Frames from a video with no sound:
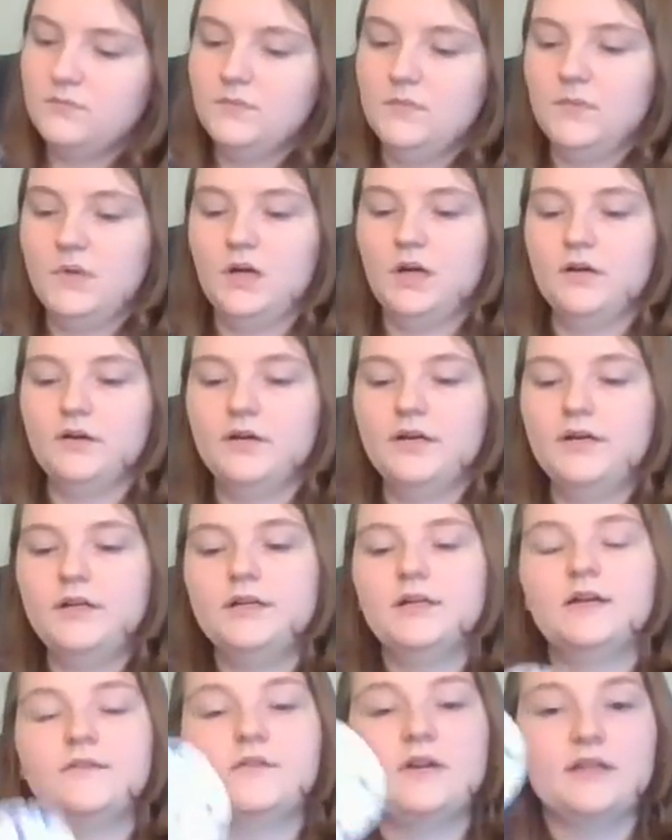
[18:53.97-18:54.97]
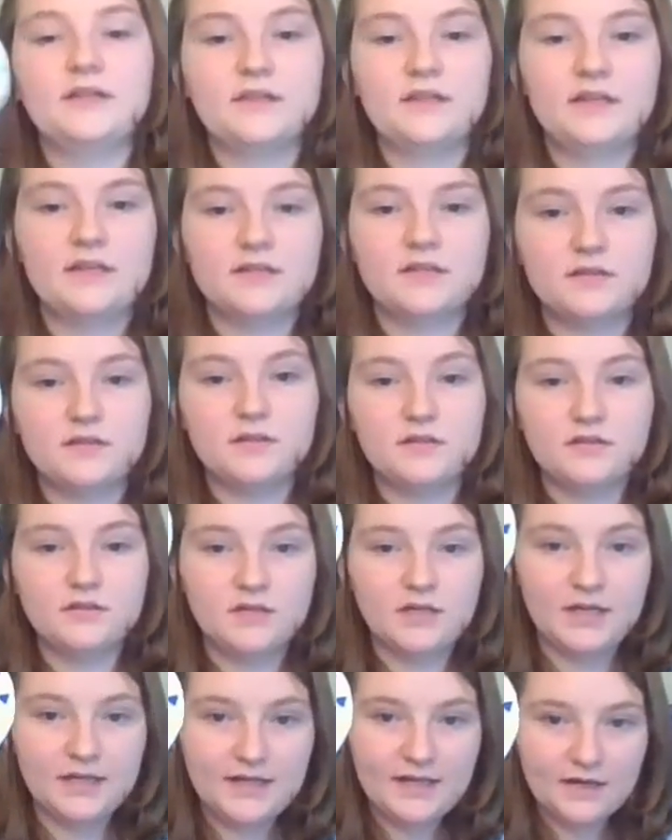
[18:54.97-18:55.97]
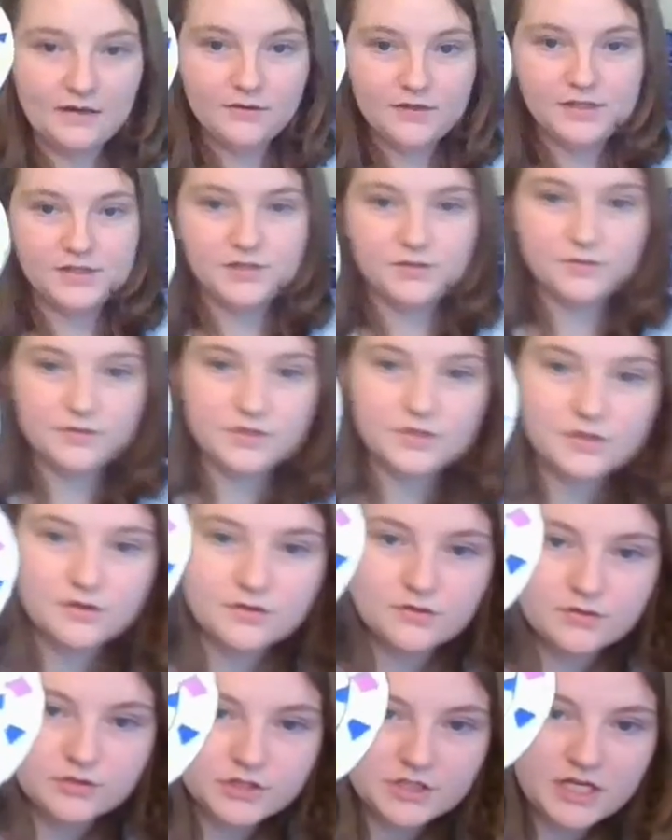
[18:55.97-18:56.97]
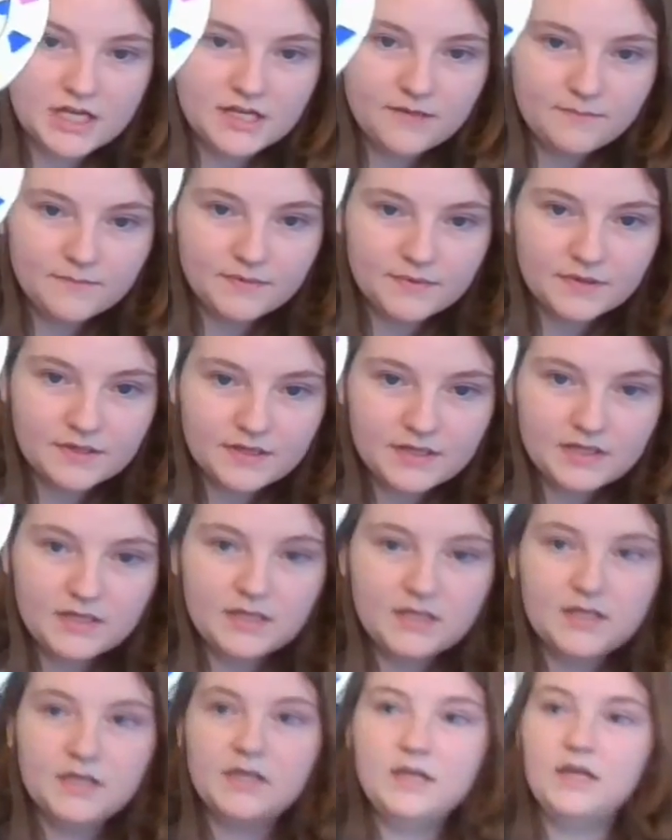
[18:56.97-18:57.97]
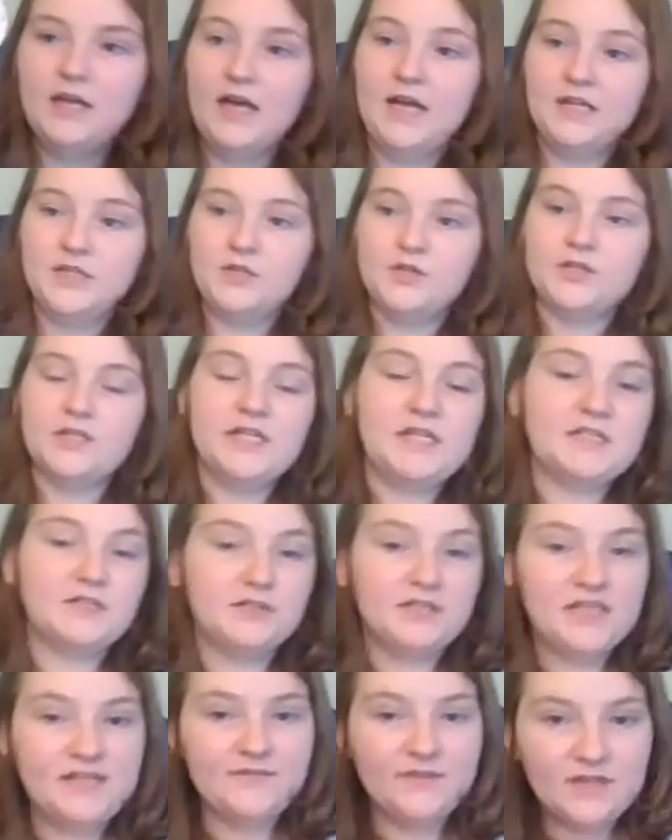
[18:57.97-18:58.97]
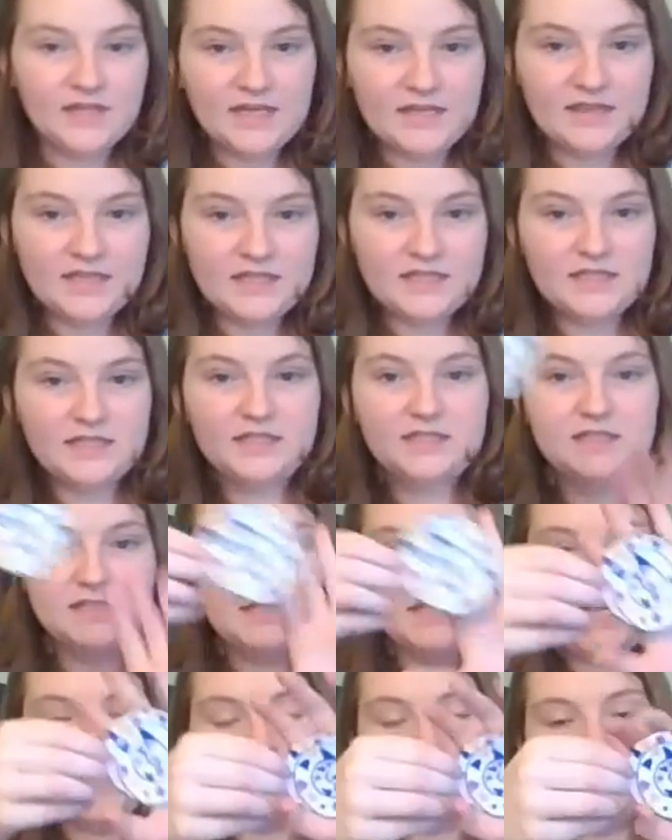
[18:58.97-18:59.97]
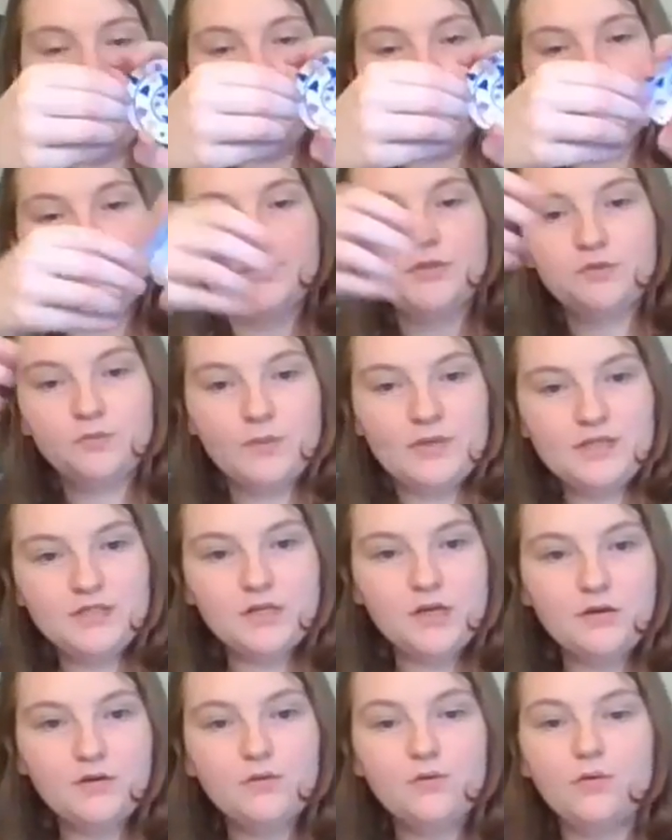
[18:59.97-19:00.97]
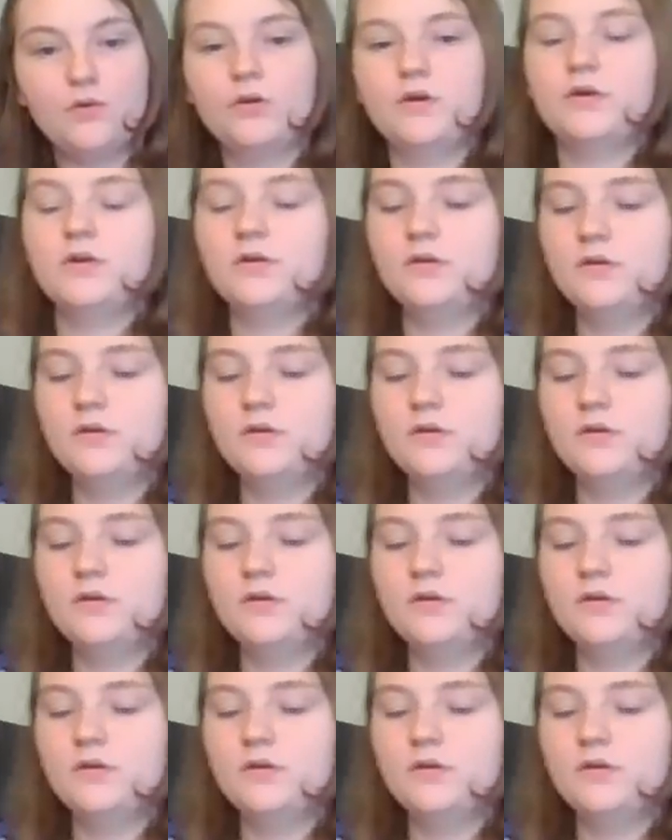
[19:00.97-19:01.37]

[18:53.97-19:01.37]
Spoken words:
Alright, I've got that cut out into a circle shape. And you can either leave it like this and tape it up on your window, or